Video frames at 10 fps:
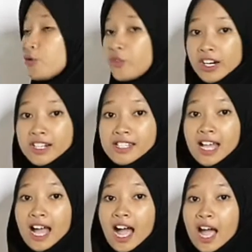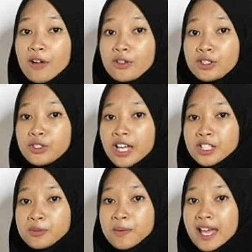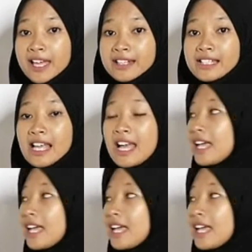First, I want to explain